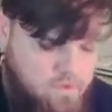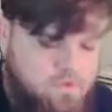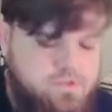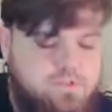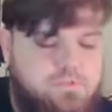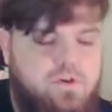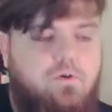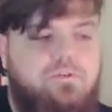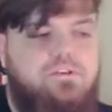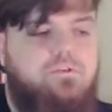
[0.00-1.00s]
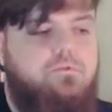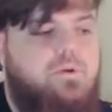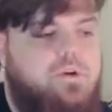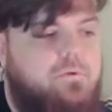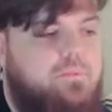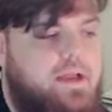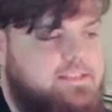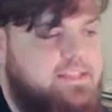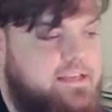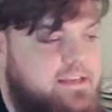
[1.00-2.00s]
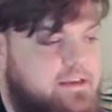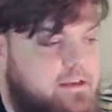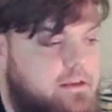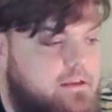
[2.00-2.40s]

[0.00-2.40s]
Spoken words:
So it's always going to want to go back to that A.